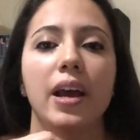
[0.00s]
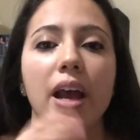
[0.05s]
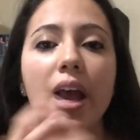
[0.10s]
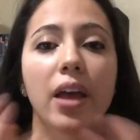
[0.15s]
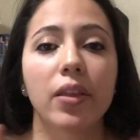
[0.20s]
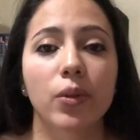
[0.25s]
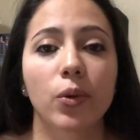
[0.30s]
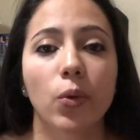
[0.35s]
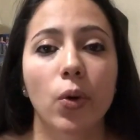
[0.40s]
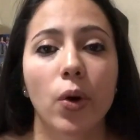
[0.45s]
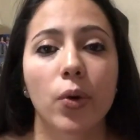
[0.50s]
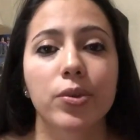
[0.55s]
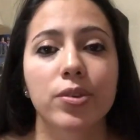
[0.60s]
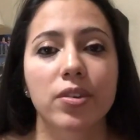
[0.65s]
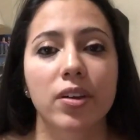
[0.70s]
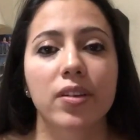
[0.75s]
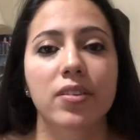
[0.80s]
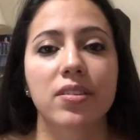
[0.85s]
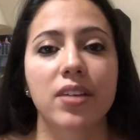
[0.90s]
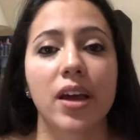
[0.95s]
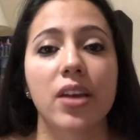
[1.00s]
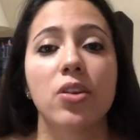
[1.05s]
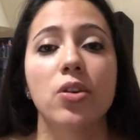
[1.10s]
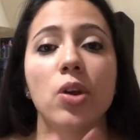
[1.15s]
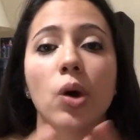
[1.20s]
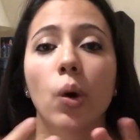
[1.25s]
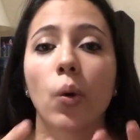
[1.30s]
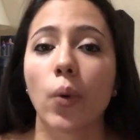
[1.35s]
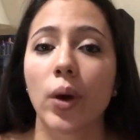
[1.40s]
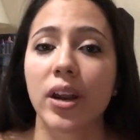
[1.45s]
And the quote says that
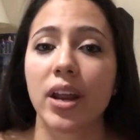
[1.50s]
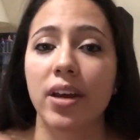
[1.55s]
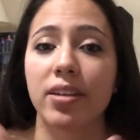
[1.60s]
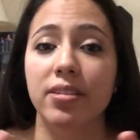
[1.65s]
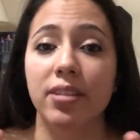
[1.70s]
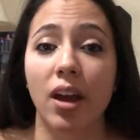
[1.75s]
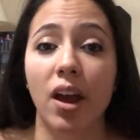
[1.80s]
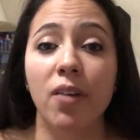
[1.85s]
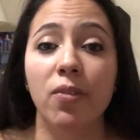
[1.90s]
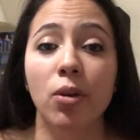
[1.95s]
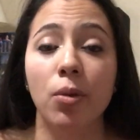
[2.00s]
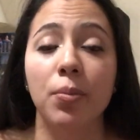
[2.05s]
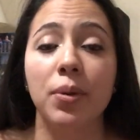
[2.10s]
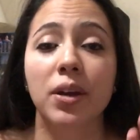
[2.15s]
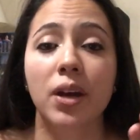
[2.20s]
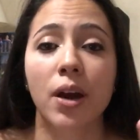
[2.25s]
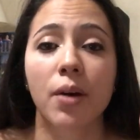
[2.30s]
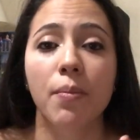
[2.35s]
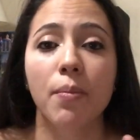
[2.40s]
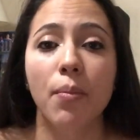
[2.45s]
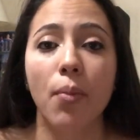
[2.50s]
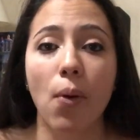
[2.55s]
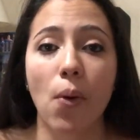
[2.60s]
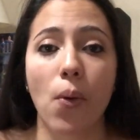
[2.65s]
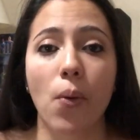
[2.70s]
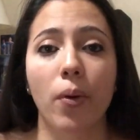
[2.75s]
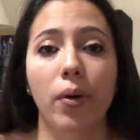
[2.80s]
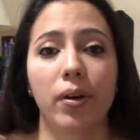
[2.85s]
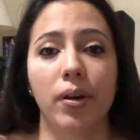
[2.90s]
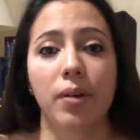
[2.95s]
no one has ever become
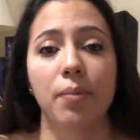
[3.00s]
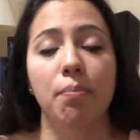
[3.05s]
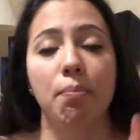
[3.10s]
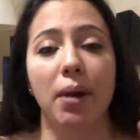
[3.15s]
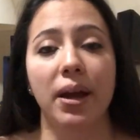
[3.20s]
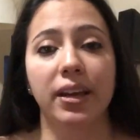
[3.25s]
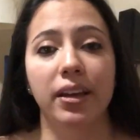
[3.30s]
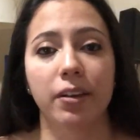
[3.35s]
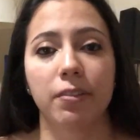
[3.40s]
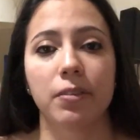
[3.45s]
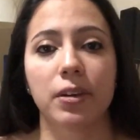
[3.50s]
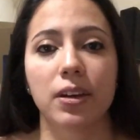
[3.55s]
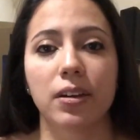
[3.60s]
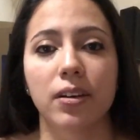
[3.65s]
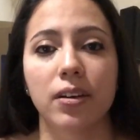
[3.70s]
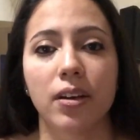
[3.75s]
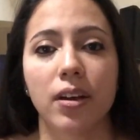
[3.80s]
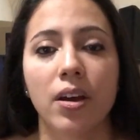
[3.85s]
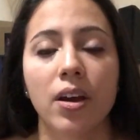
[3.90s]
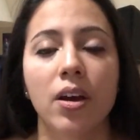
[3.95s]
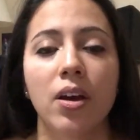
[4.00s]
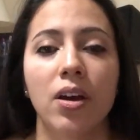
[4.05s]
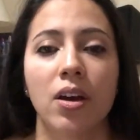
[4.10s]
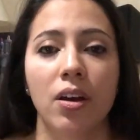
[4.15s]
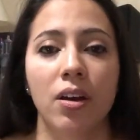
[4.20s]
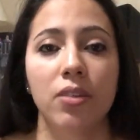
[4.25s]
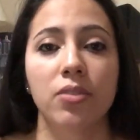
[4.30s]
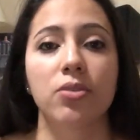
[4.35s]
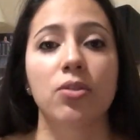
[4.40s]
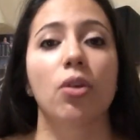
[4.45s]
poor by giving.
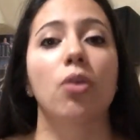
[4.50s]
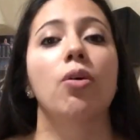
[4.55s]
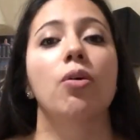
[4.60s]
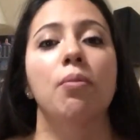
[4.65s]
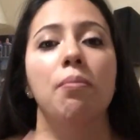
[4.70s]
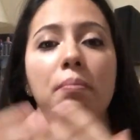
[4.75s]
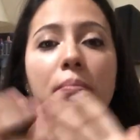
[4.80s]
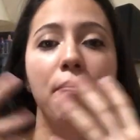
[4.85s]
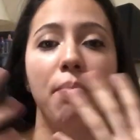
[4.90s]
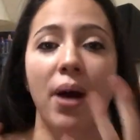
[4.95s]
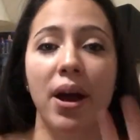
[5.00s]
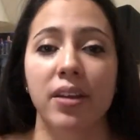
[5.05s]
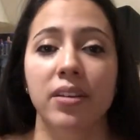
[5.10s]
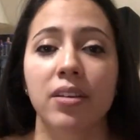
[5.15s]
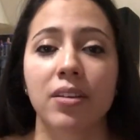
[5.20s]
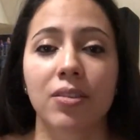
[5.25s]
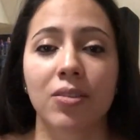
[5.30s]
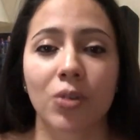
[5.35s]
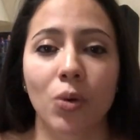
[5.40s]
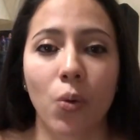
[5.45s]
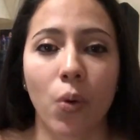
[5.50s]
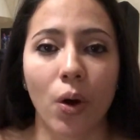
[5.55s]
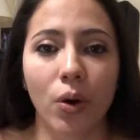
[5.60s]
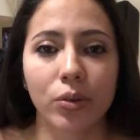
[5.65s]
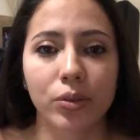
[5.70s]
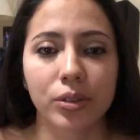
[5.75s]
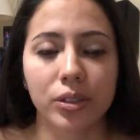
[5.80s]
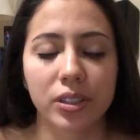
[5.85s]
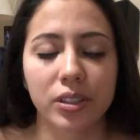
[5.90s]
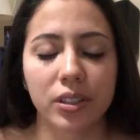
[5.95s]
So by this
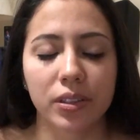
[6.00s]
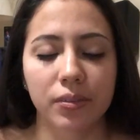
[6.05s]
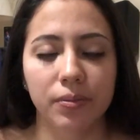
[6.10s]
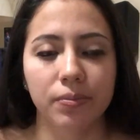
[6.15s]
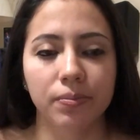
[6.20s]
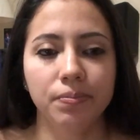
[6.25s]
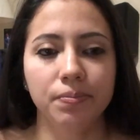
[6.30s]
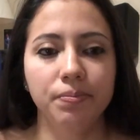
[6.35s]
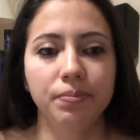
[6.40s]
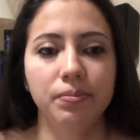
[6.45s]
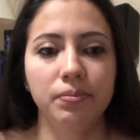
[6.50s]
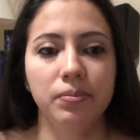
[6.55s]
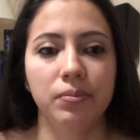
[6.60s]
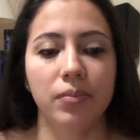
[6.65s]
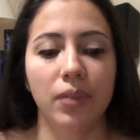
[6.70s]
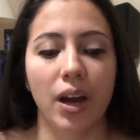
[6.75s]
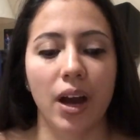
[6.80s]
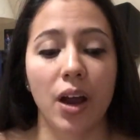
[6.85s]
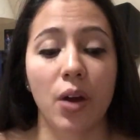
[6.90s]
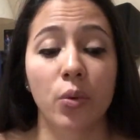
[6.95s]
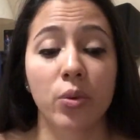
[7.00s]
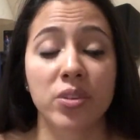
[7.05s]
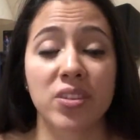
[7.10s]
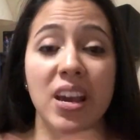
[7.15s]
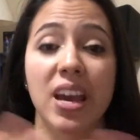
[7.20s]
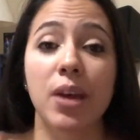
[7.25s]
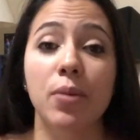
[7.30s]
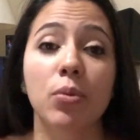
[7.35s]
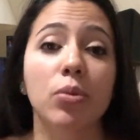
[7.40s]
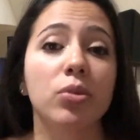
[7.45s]
quote, I was
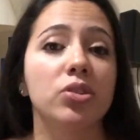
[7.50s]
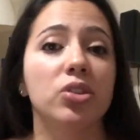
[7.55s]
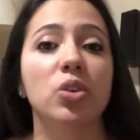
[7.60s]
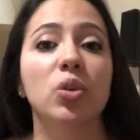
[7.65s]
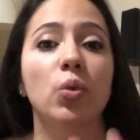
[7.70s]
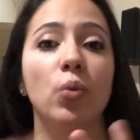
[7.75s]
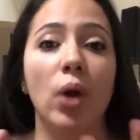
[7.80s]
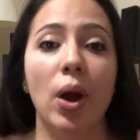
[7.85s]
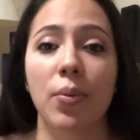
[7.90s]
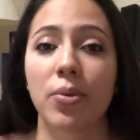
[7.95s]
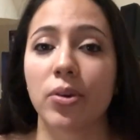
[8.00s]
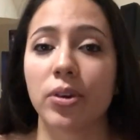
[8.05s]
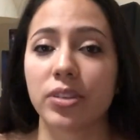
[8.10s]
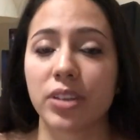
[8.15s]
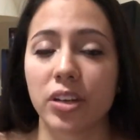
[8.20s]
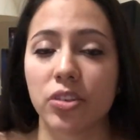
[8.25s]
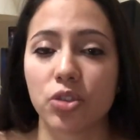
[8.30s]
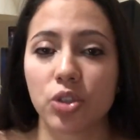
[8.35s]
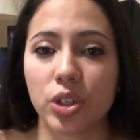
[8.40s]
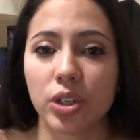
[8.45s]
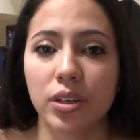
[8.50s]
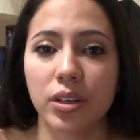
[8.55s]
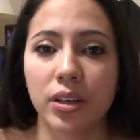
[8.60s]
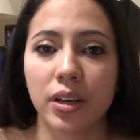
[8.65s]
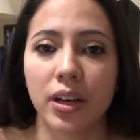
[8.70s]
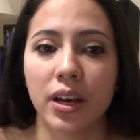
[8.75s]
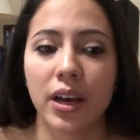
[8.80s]
able to grab their attention,